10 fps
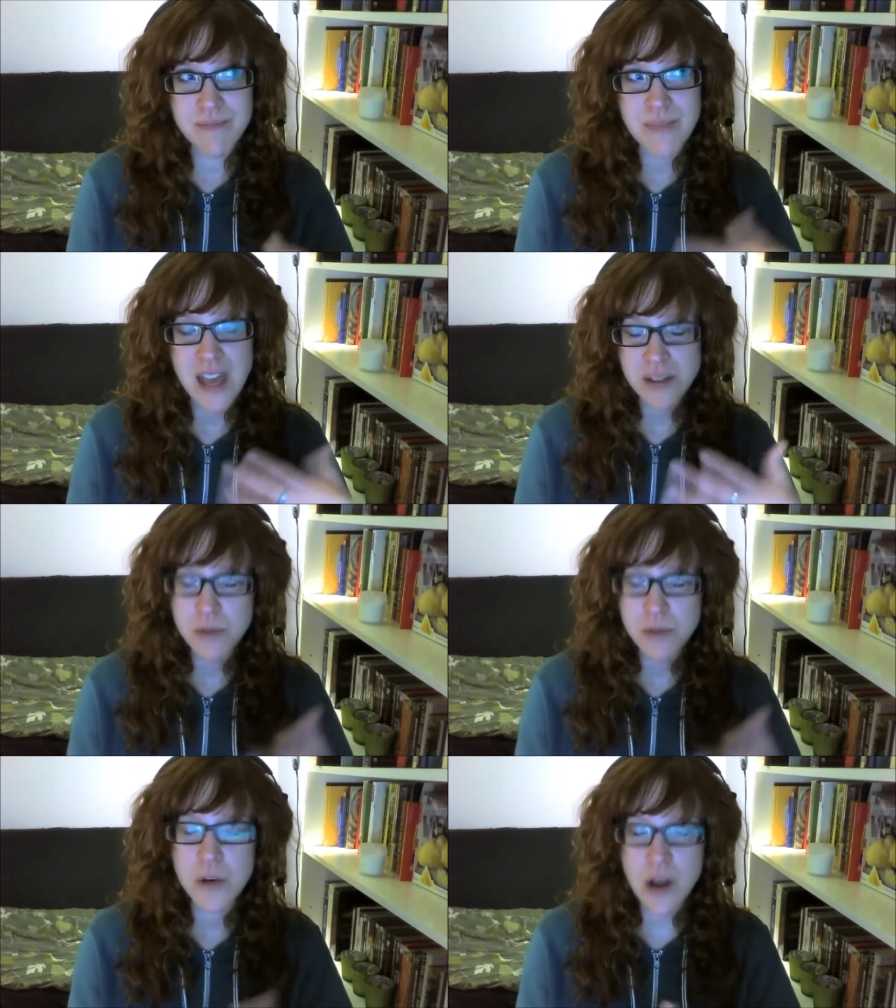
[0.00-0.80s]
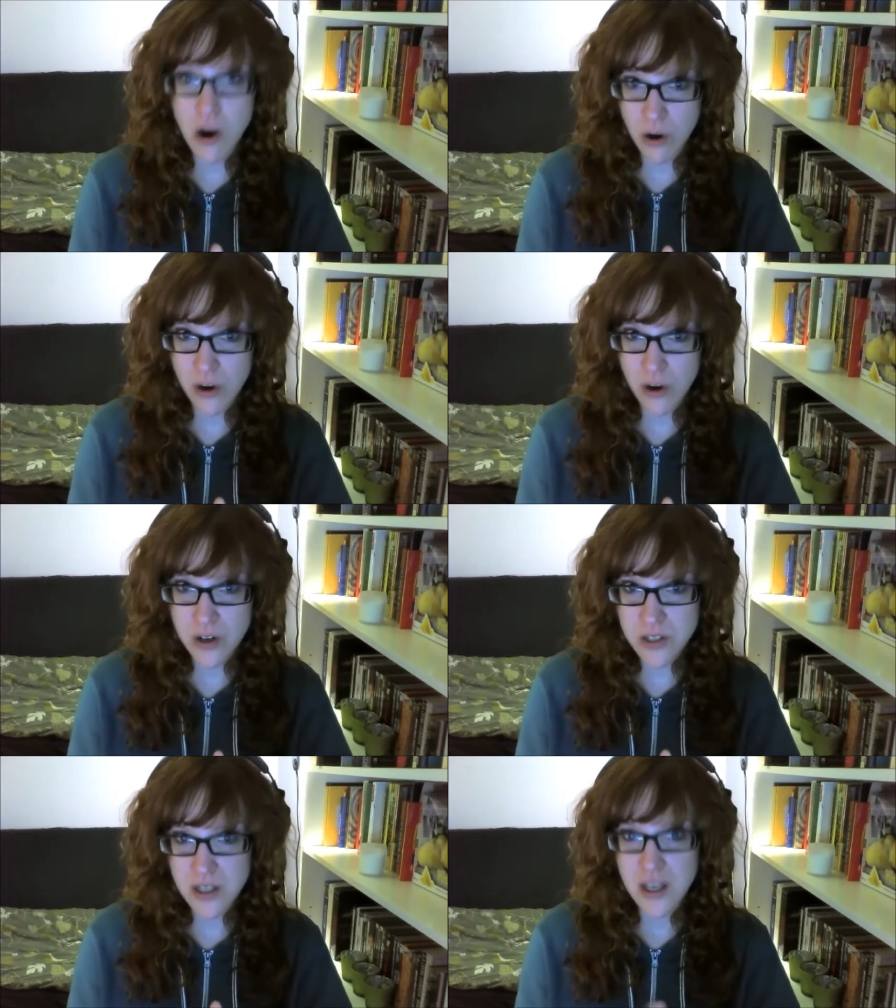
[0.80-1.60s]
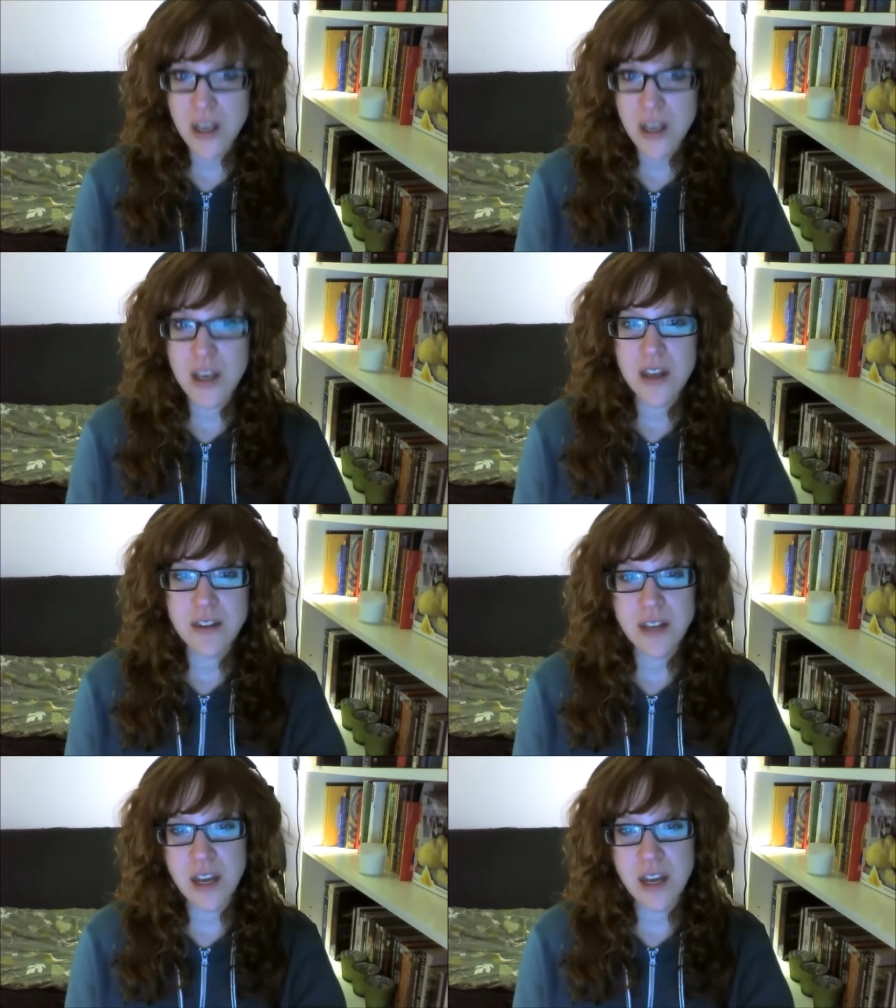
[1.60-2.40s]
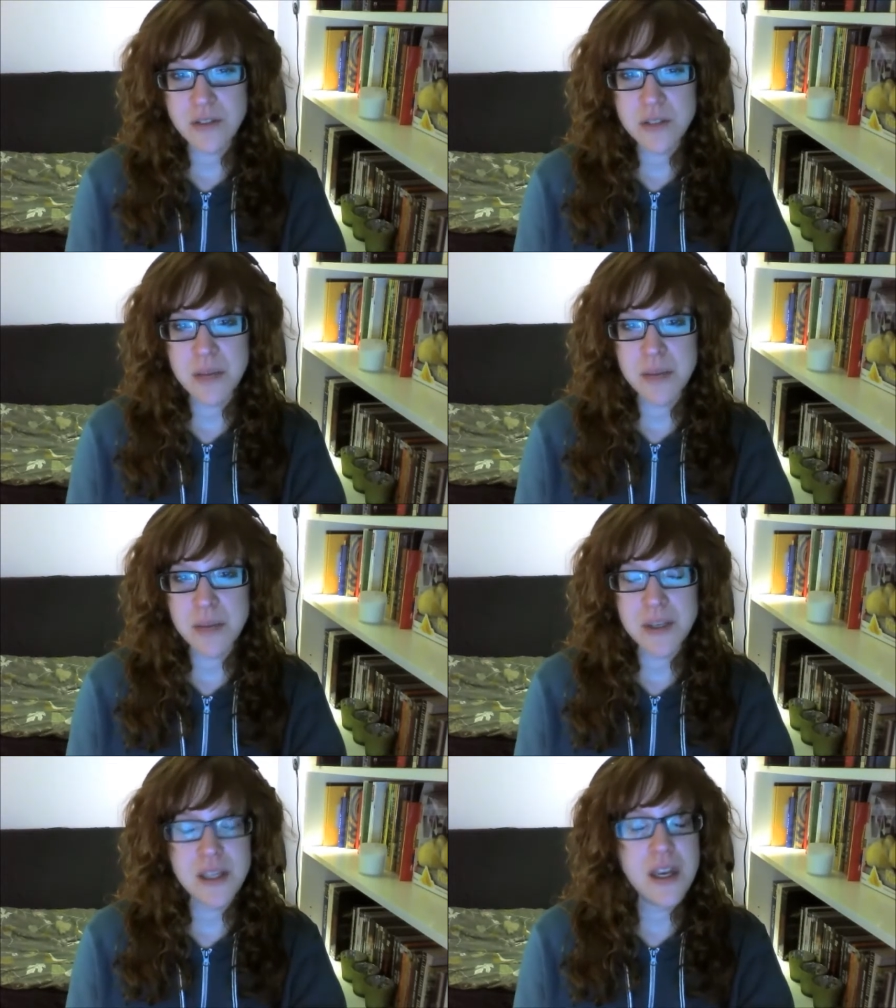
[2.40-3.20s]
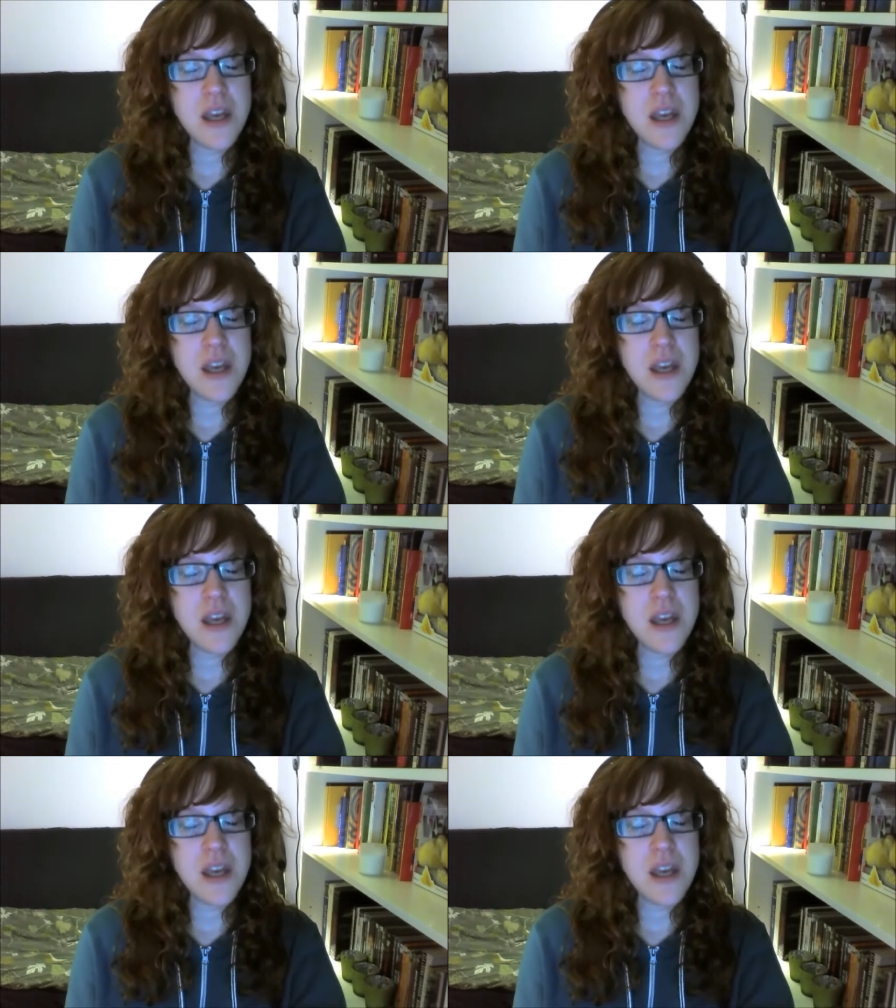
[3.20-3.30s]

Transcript: has to work hard they have to maybe